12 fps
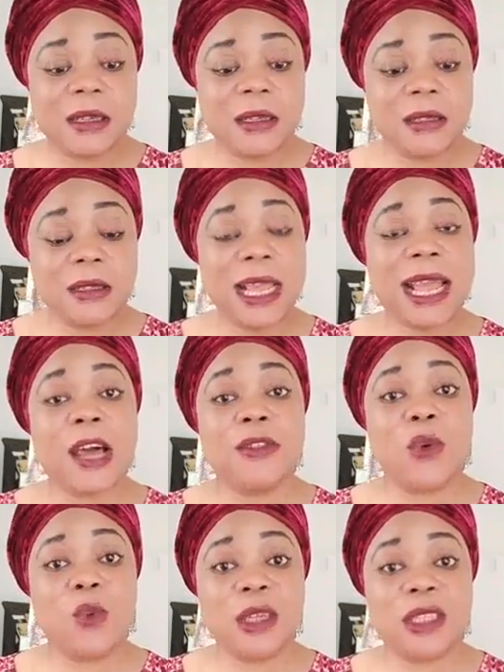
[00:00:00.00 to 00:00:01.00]
take out the
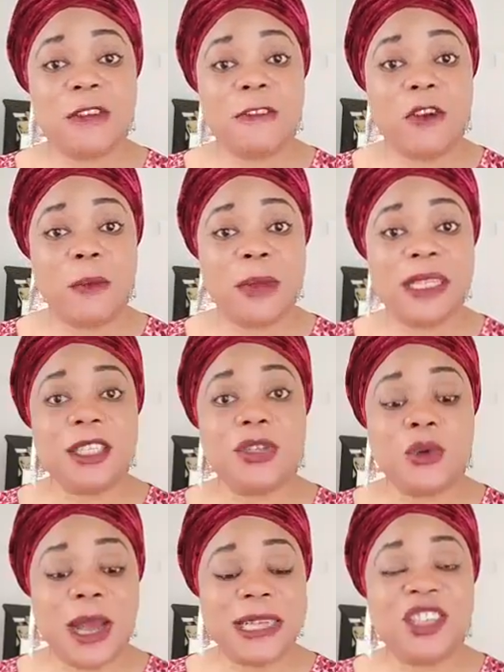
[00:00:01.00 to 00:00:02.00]
water from it, you know,
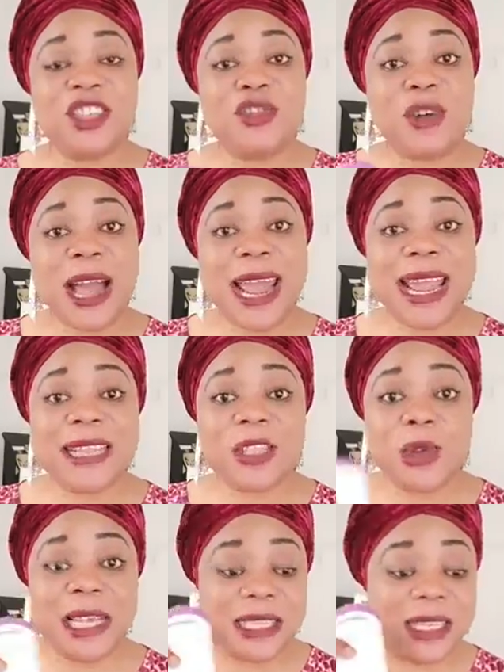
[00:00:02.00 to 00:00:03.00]
and dry it. So
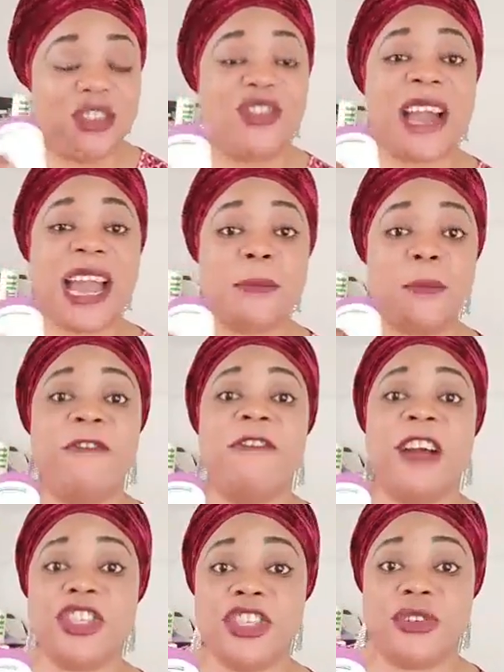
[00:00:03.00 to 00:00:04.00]
it's dried
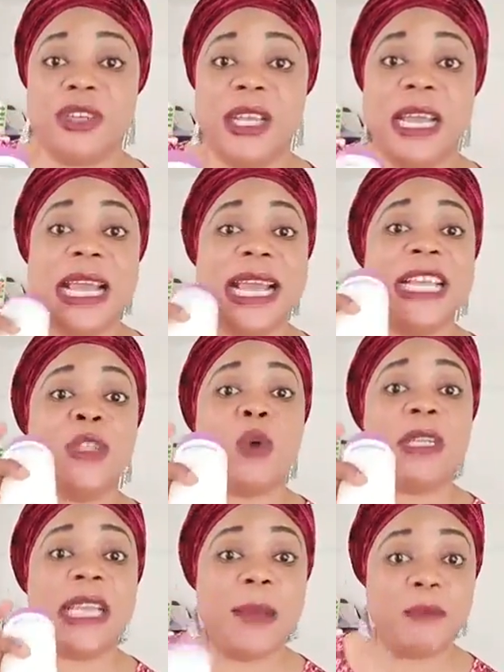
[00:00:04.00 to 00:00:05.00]
version is
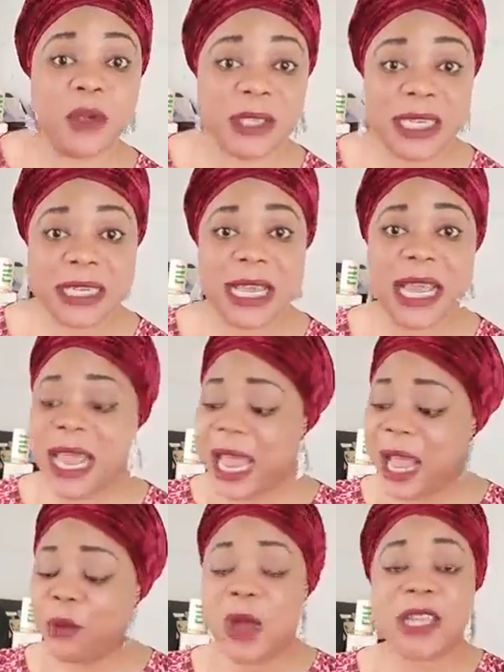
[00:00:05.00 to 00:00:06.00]
what I'm using.
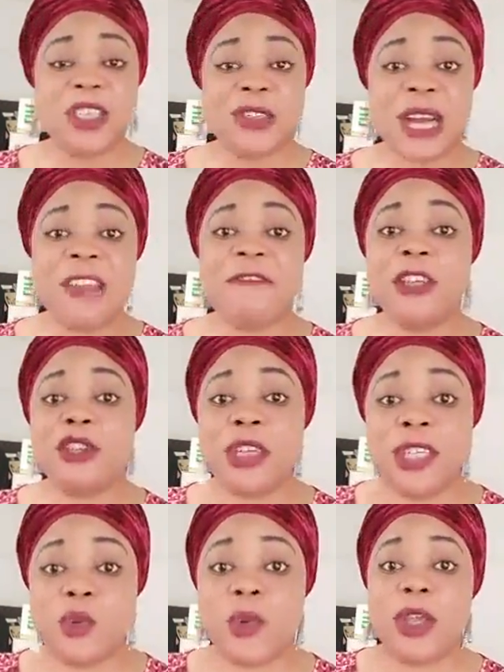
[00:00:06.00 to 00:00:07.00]
And with the dry version
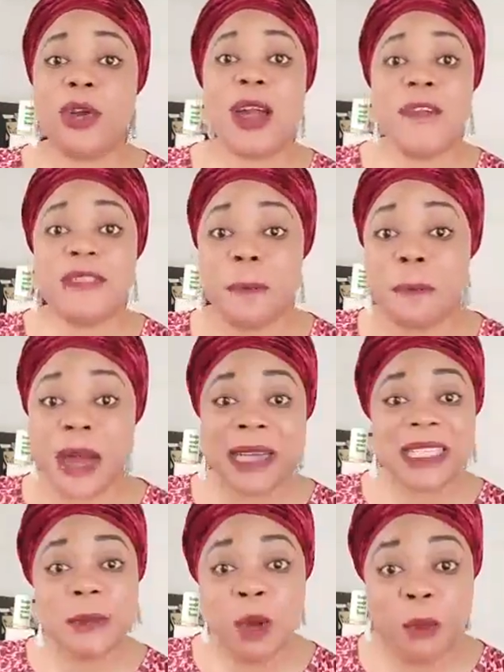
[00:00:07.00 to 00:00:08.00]
is where you have the
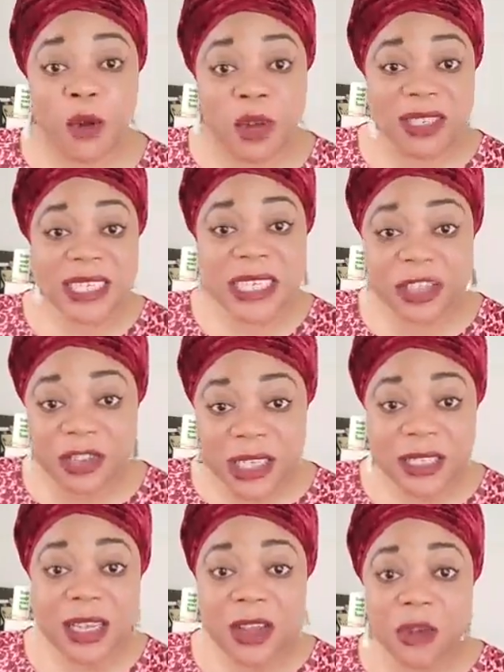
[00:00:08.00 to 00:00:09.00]
maximum
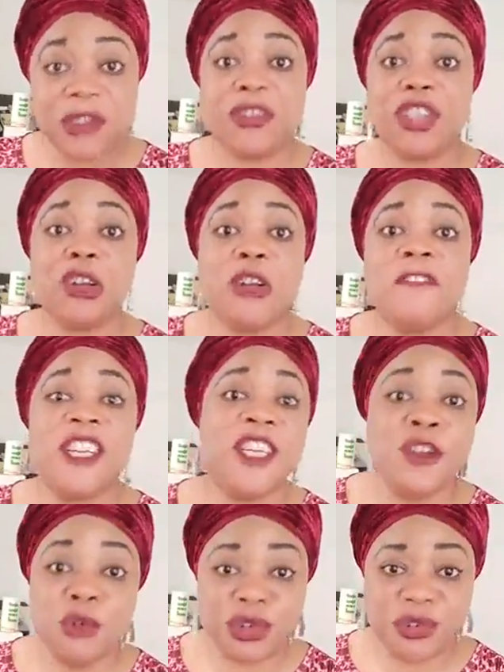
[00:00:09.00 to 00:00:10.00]
concentration of the
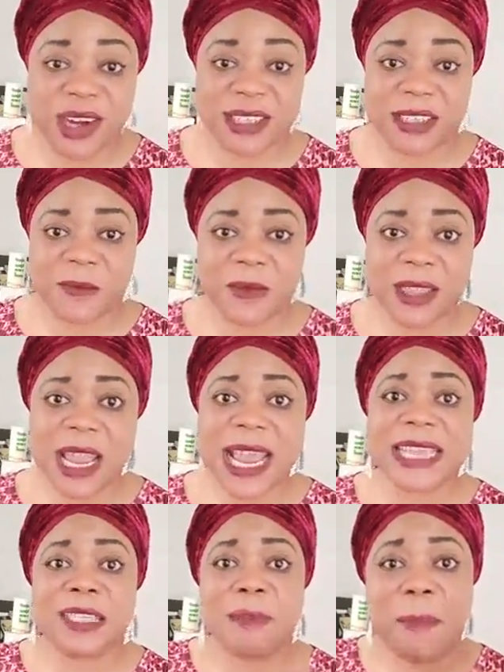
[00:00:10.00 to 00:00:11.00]
nutrients.
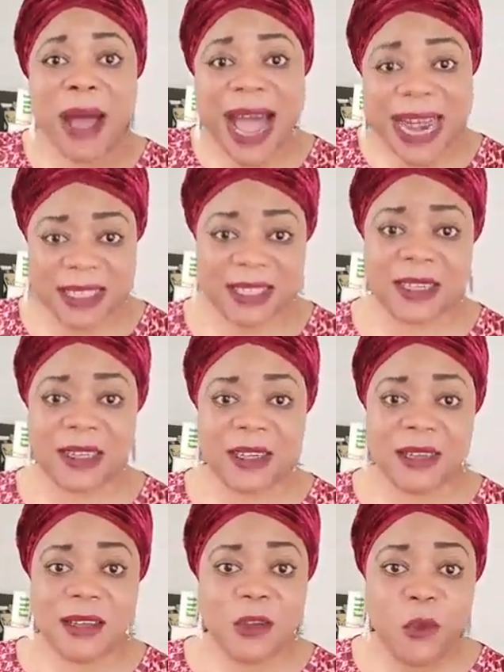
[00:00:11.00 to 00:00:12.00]
It's packed
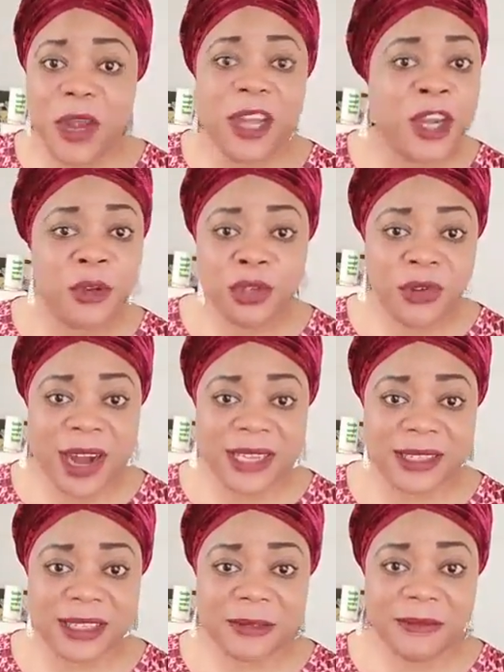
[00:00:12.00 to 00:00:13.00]
with nutrients.